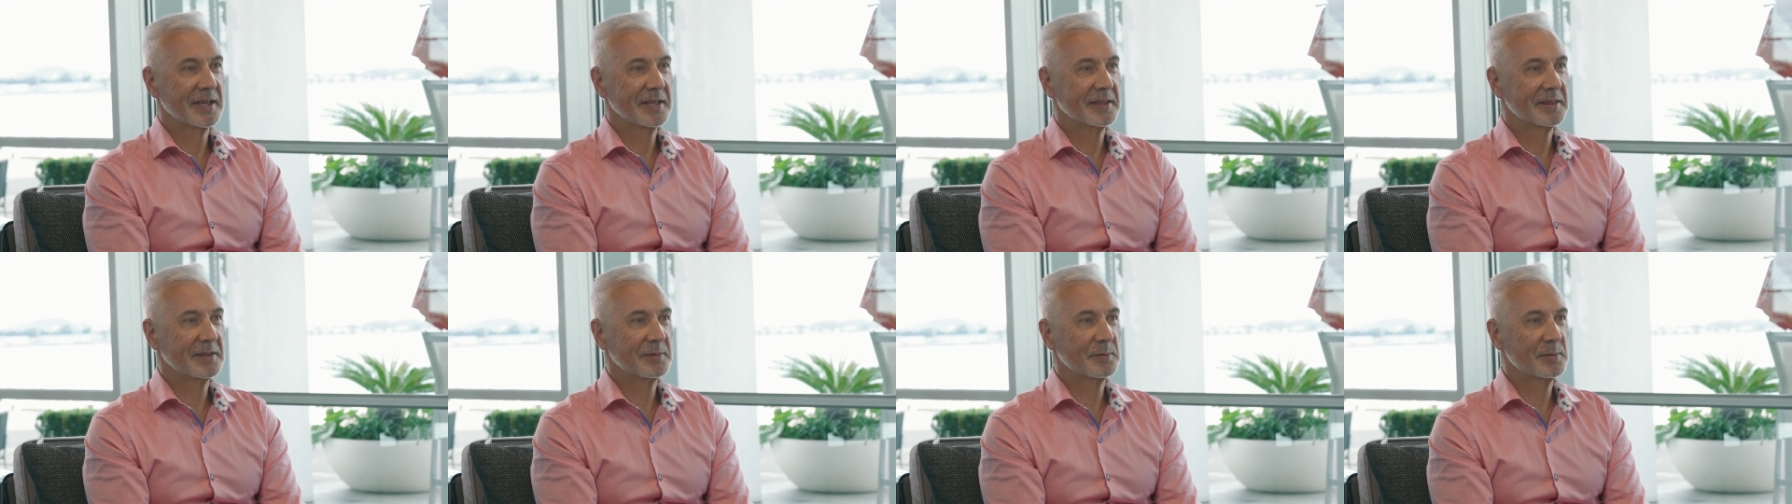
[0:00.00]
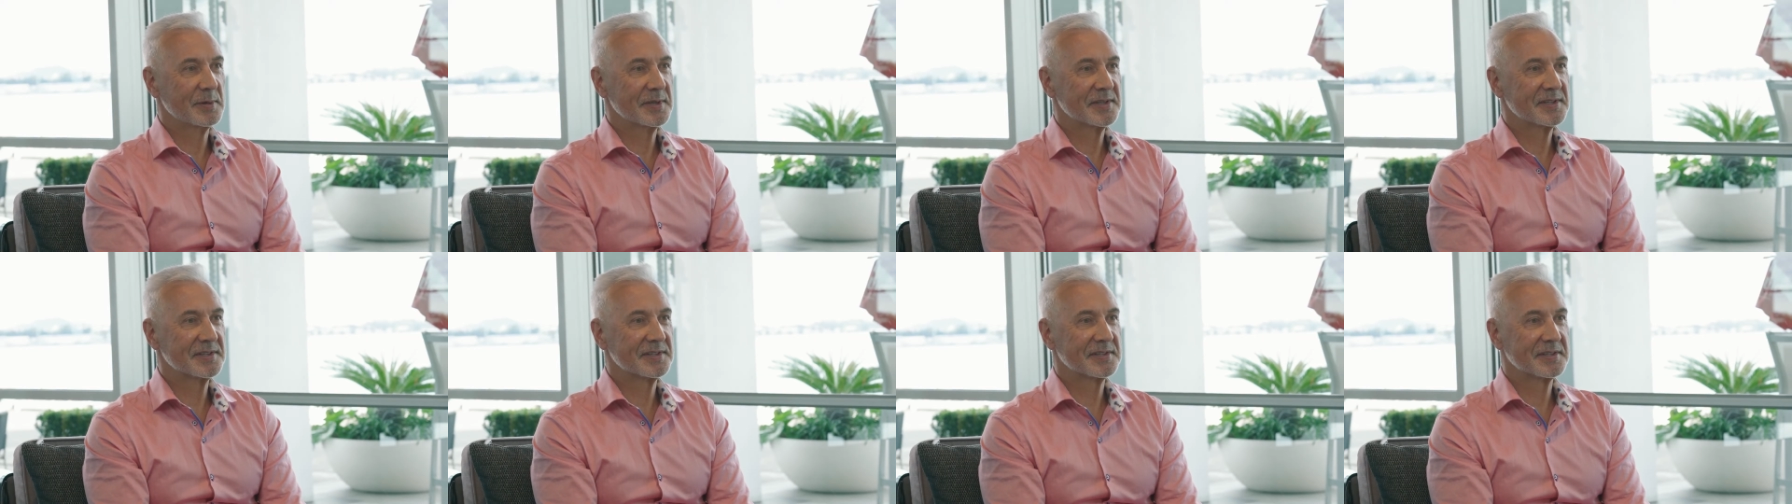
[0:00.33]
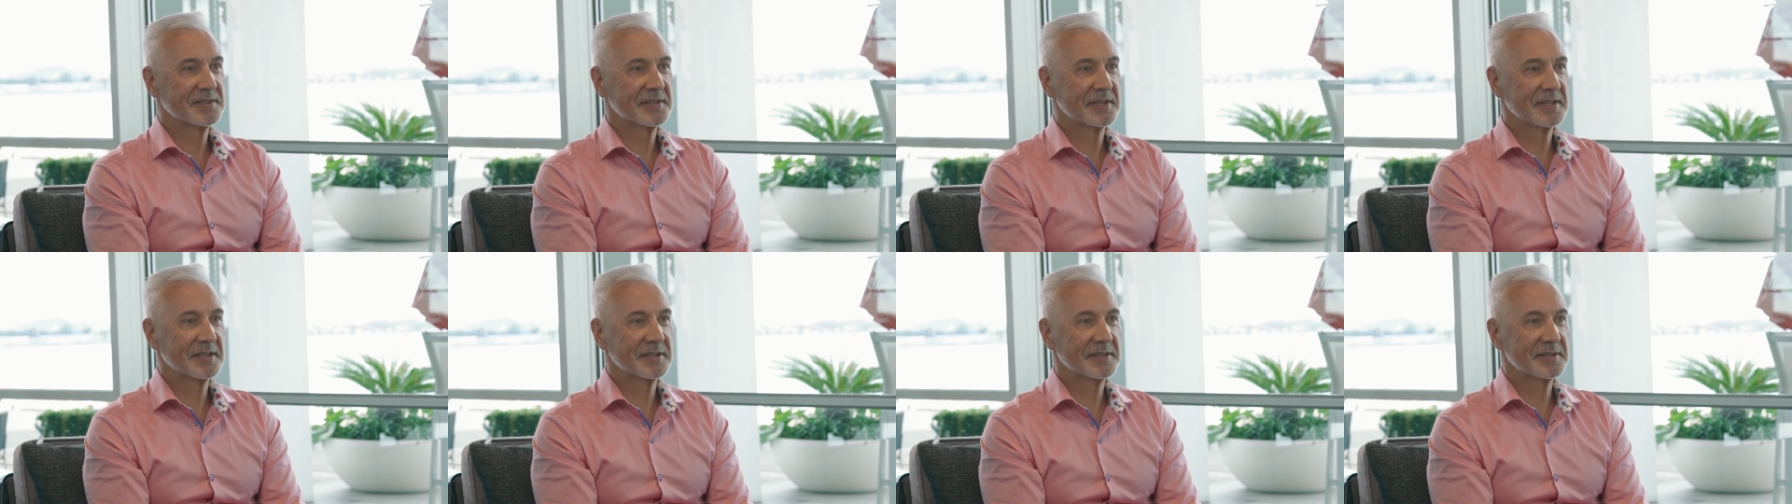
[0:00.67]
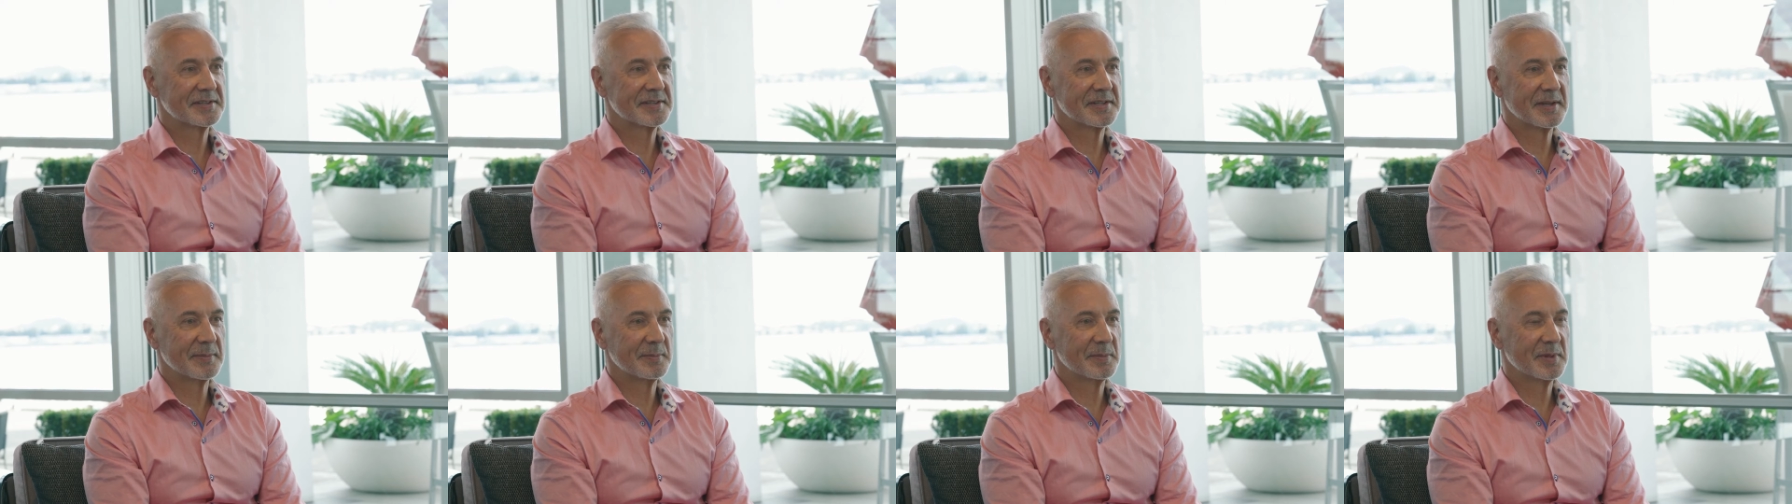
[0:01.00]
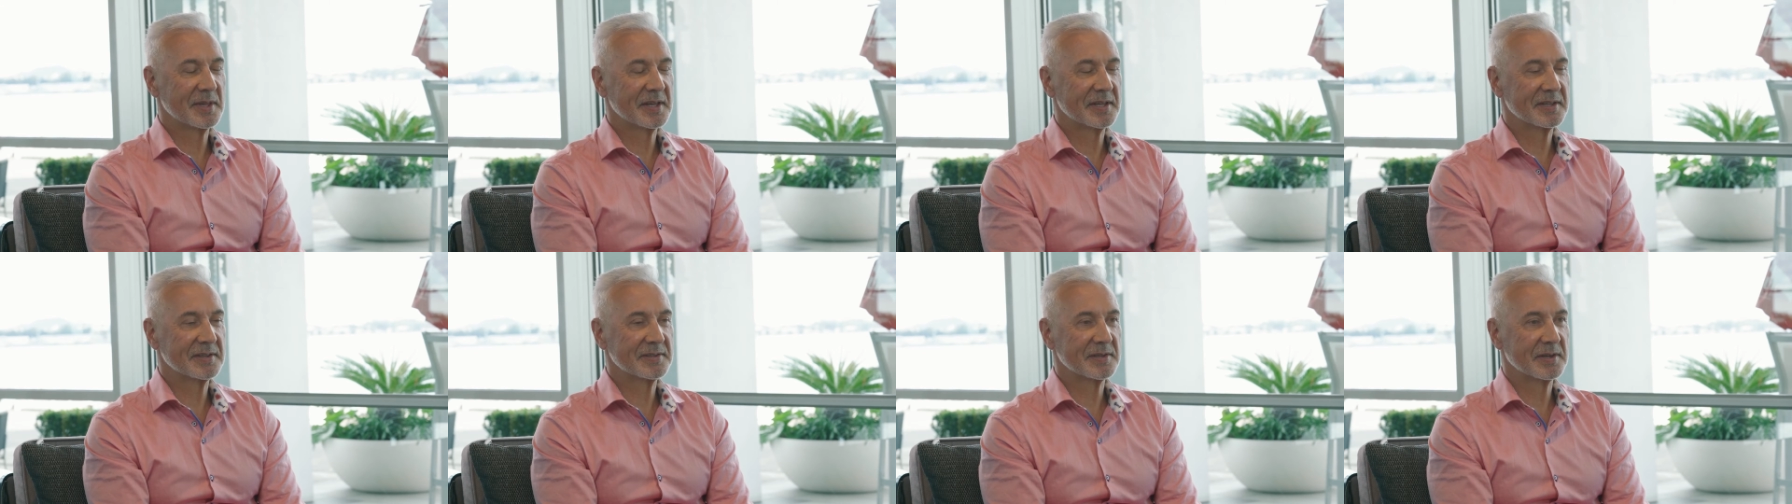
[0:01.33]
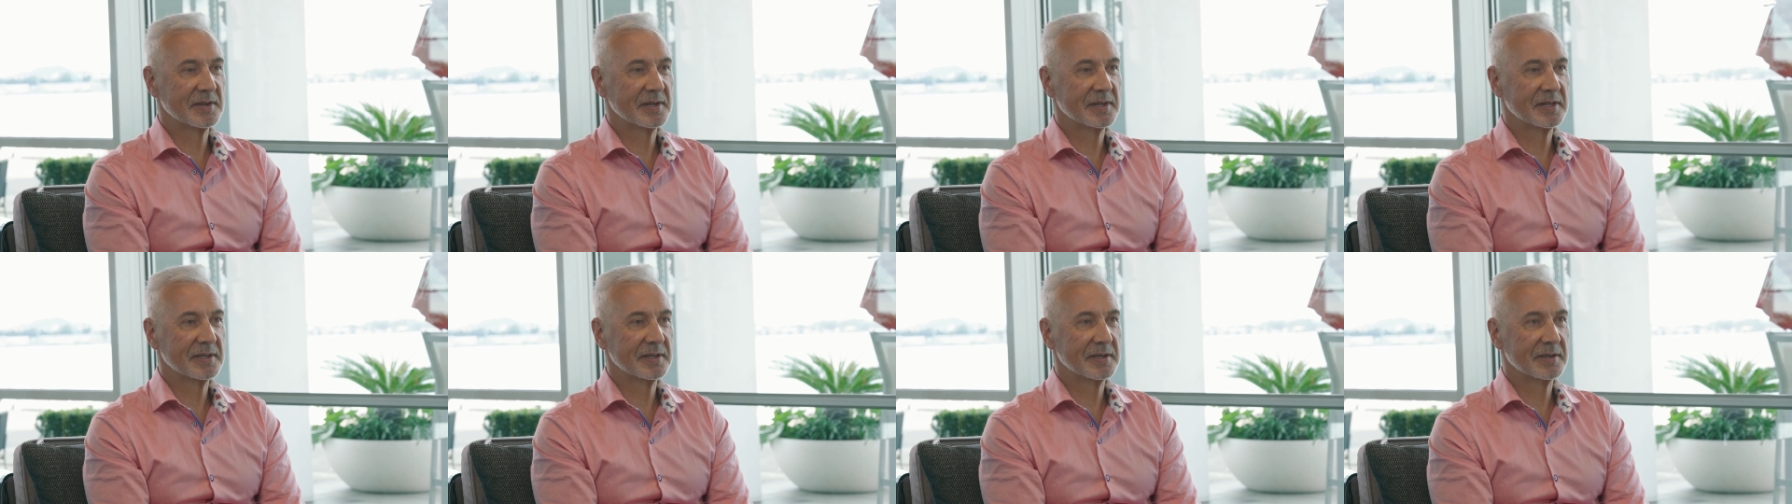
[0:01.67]
there was some things
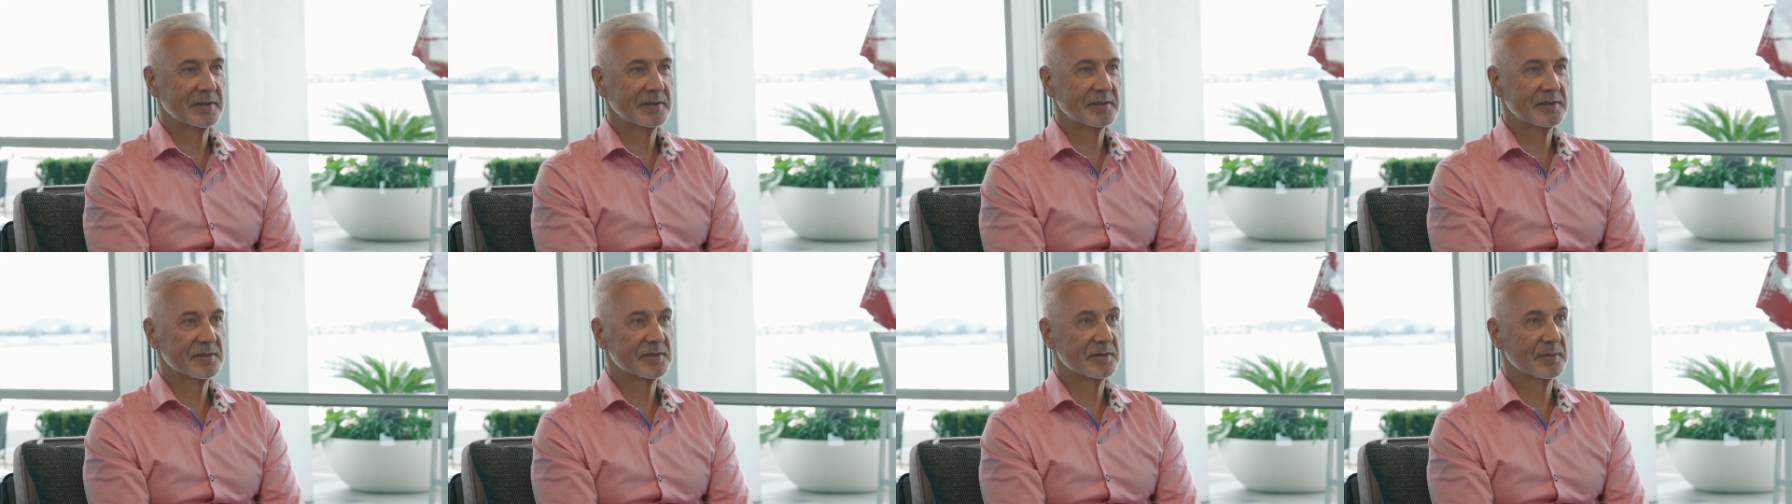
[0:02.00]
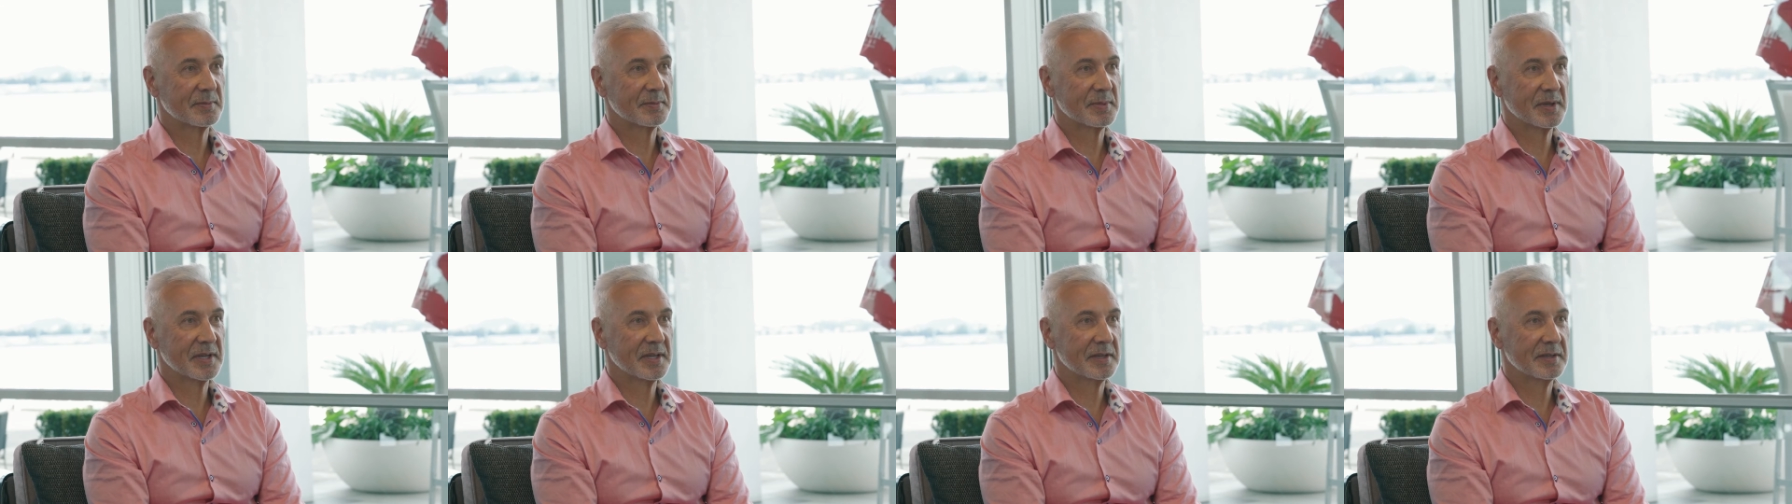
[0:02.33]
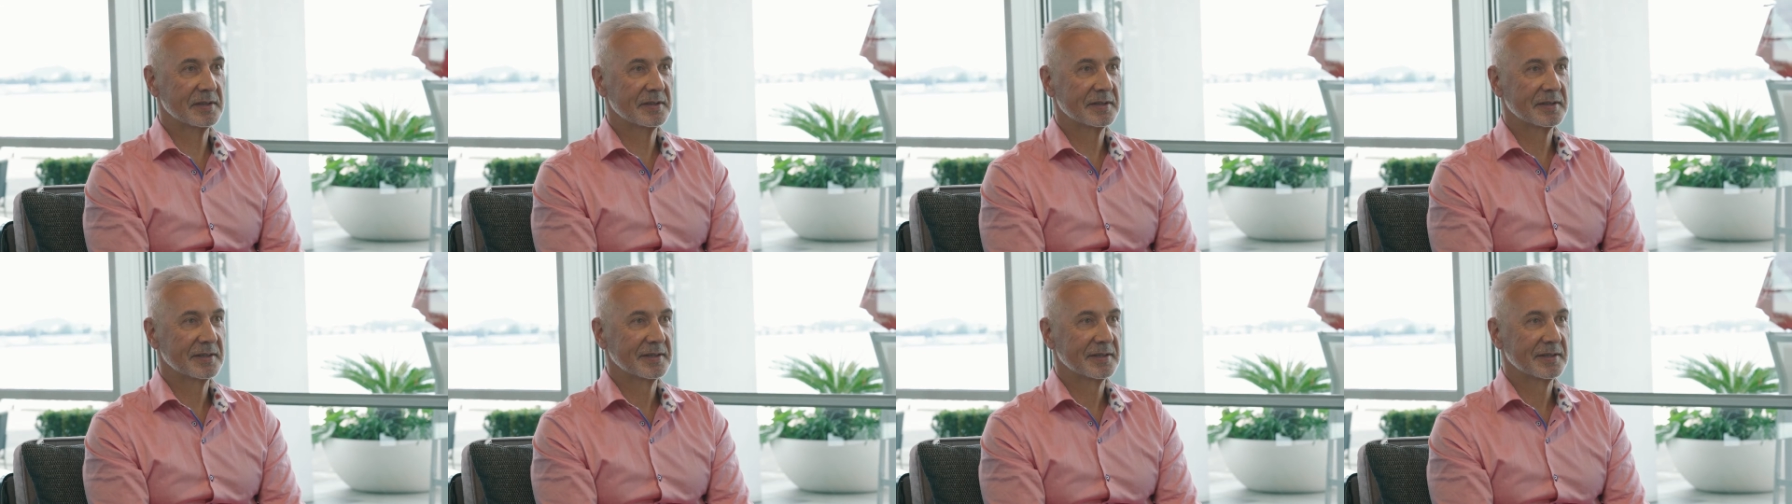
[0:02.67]
I, I, used to be.